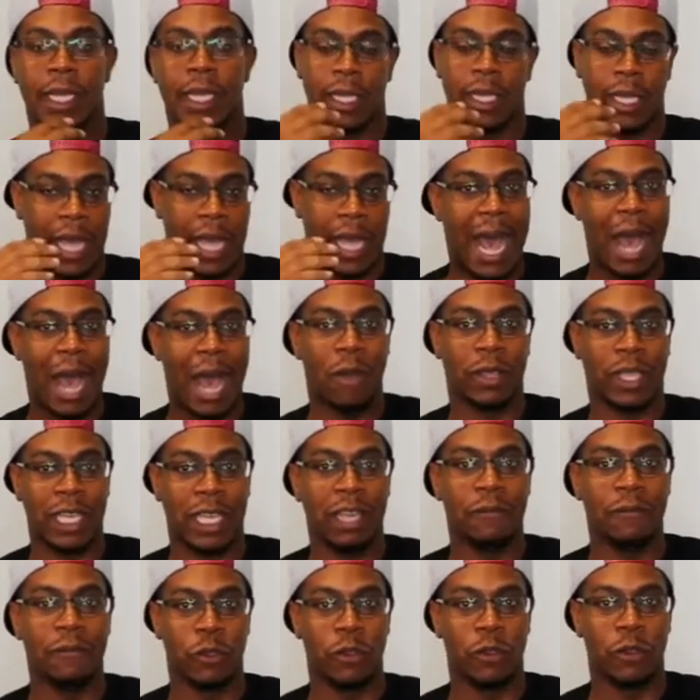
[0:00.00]
I'll give
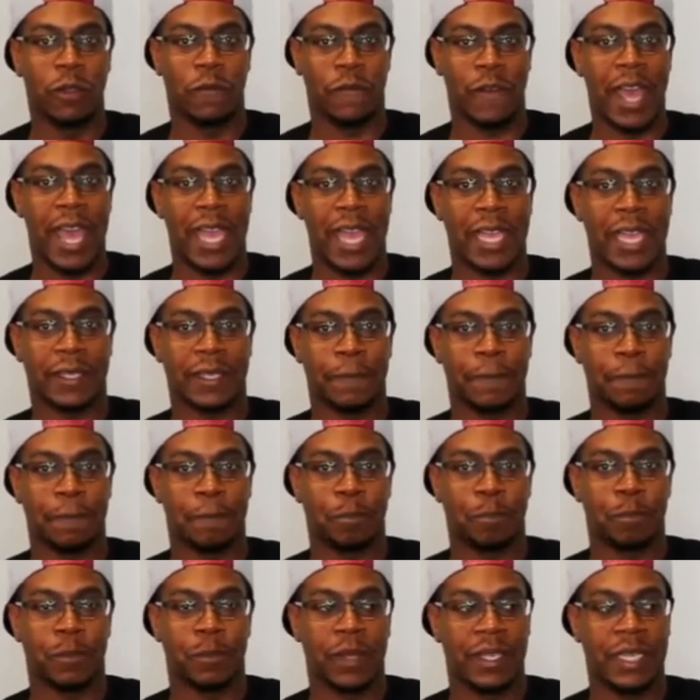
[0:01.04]
you the fact
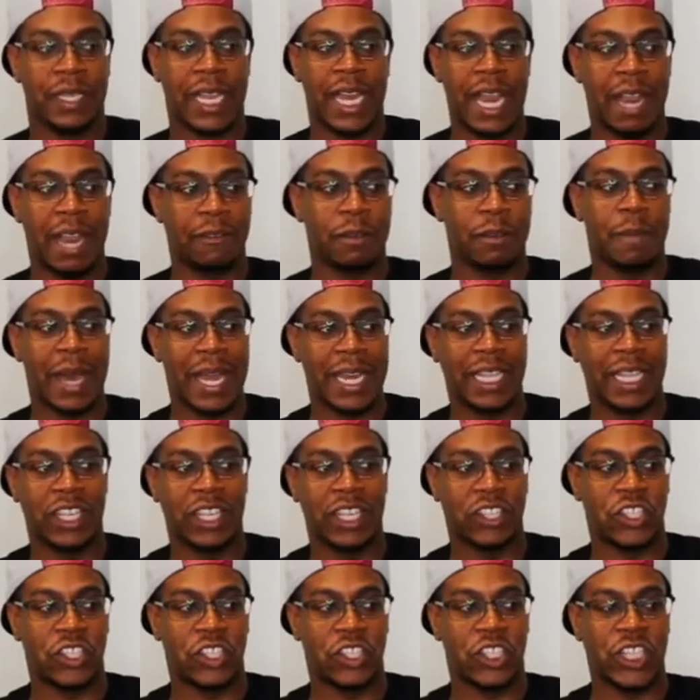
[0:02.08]
that everybody is
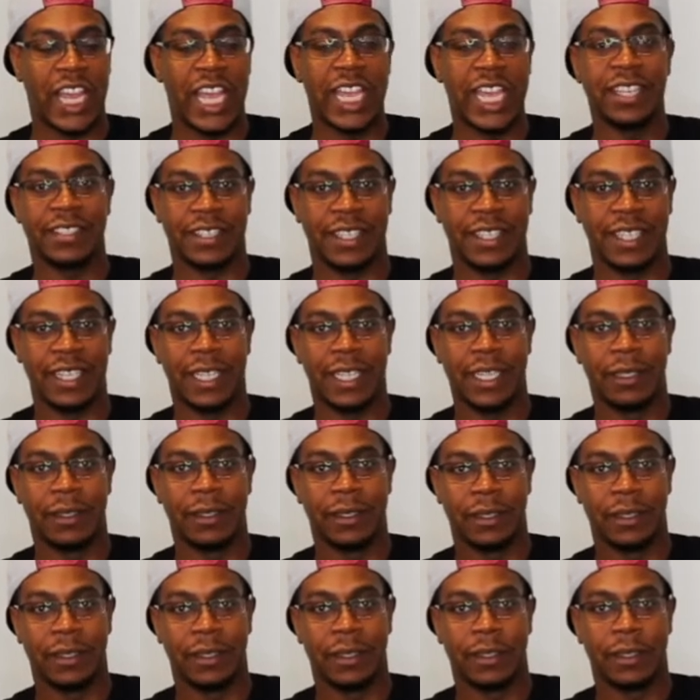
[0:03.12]
chasing
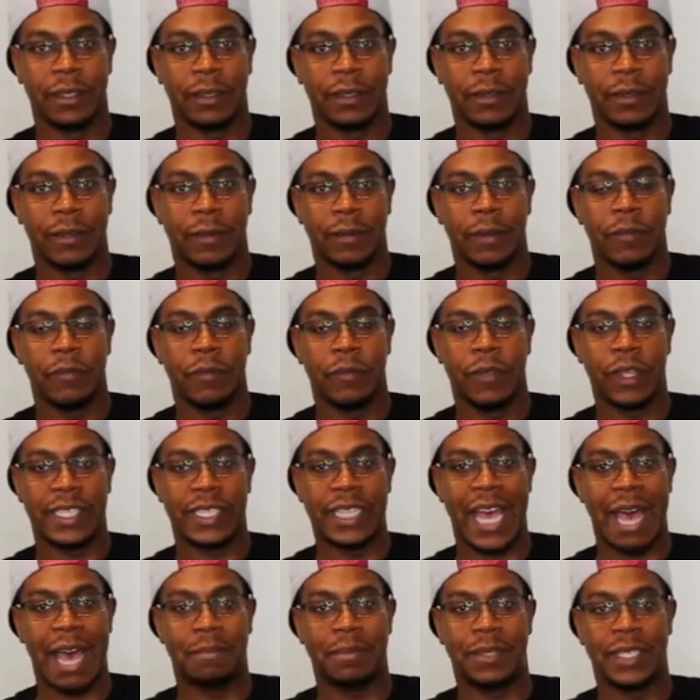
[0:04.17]
the
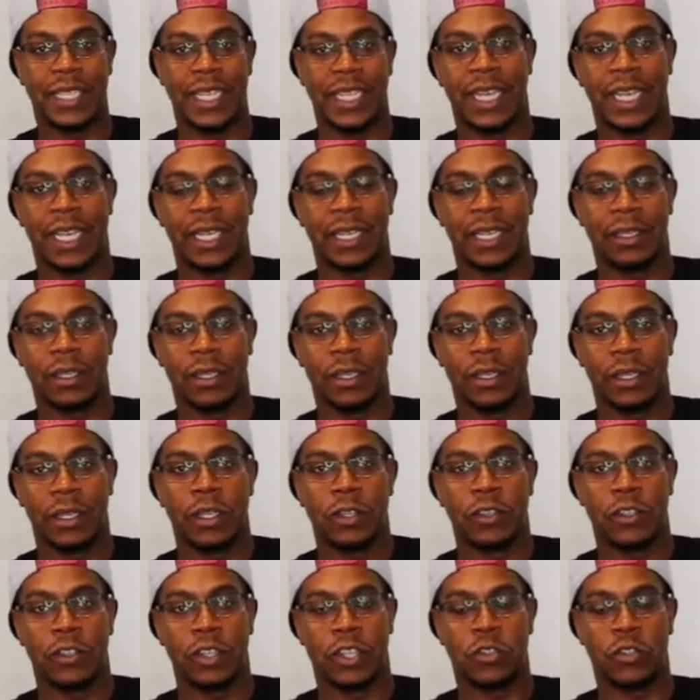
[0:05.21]
top 10
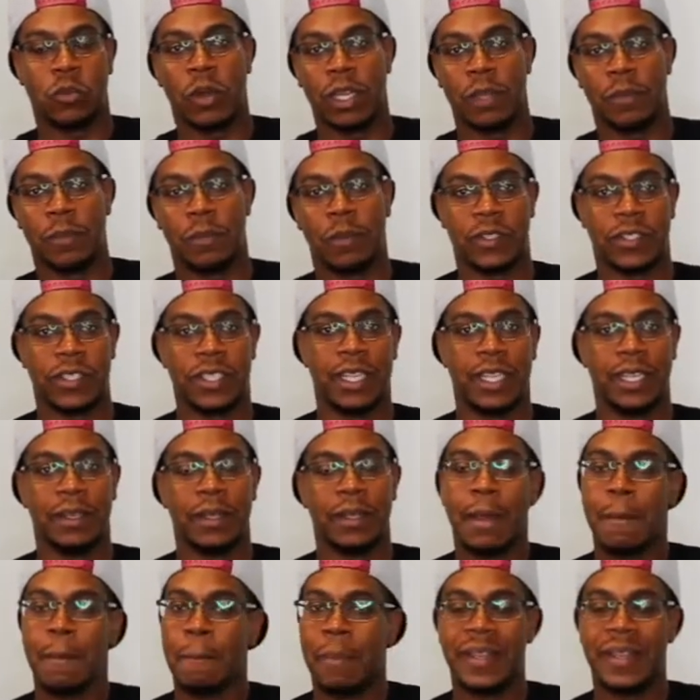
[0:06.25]
to 20%,
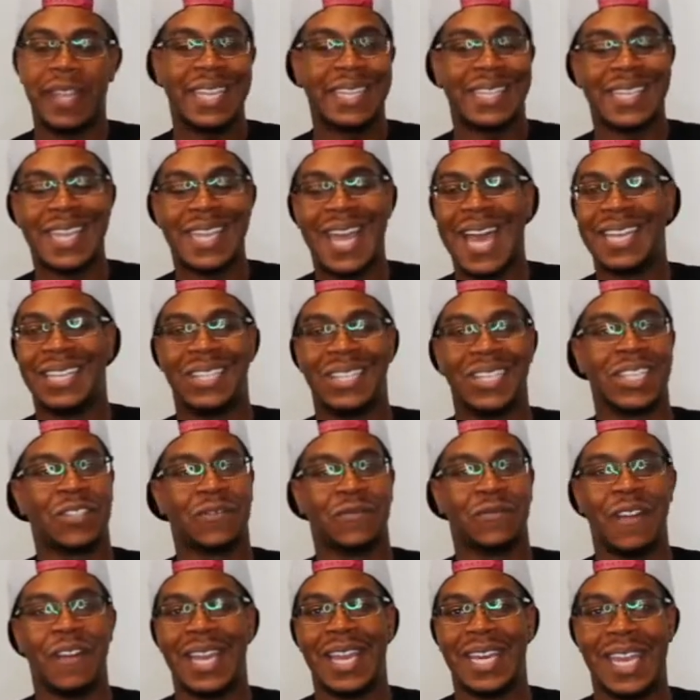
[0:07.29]
but that's not just
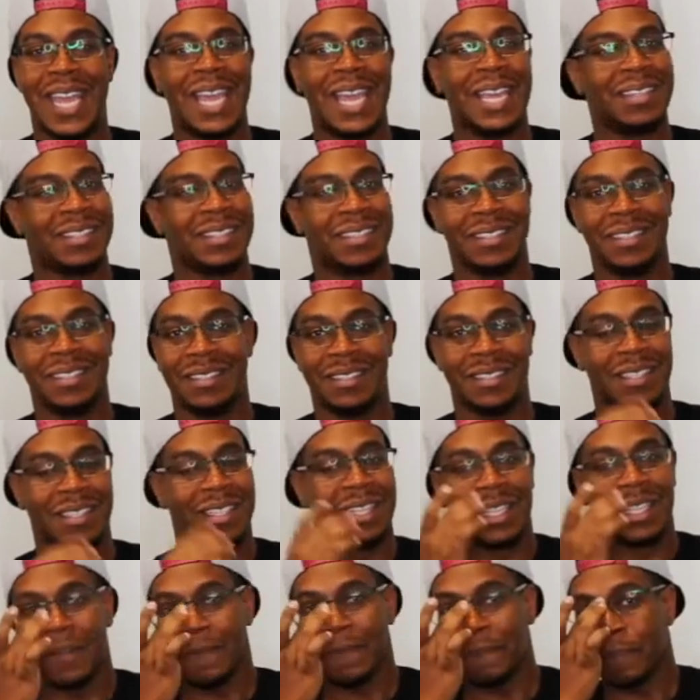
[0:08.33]
finances.
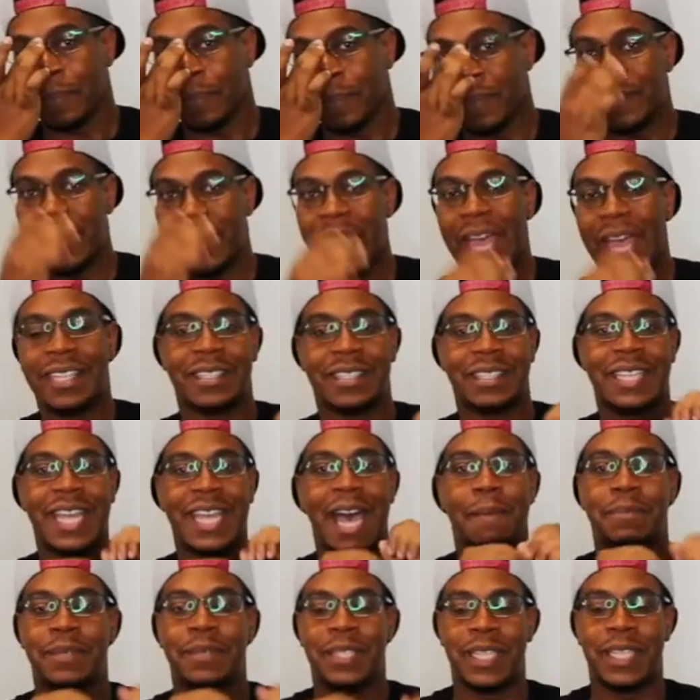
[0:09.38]
That's
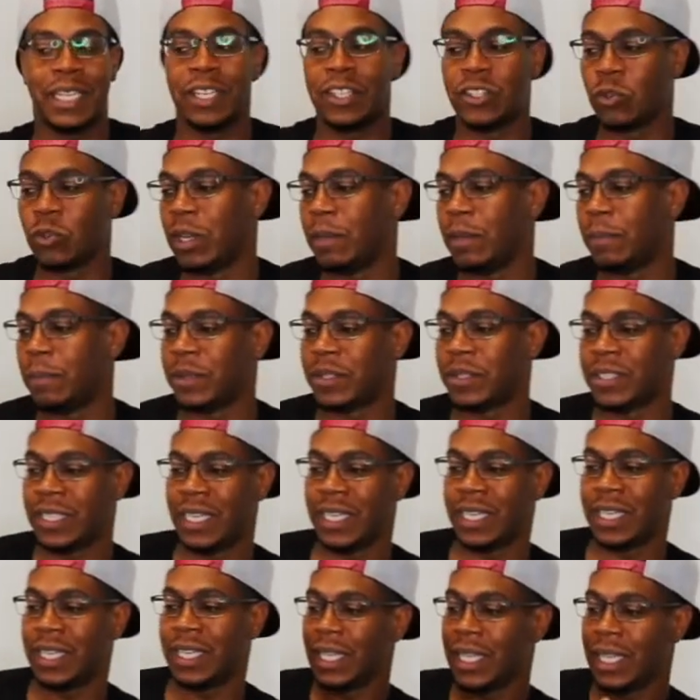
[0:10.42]
top 10 to
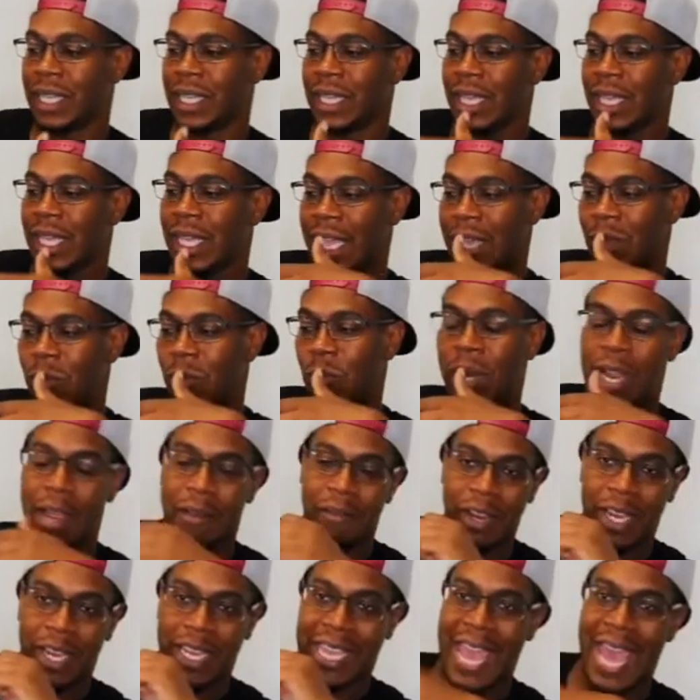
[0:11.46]
20% in whatever
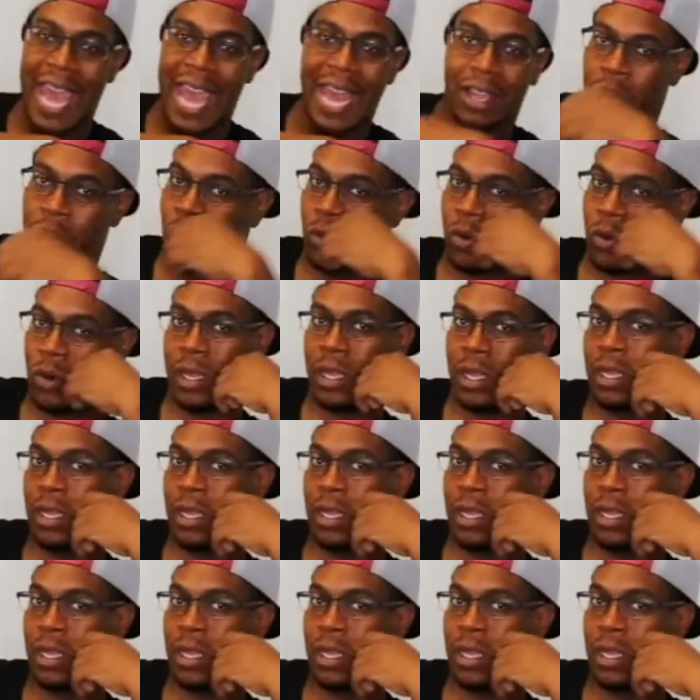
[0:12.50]
category.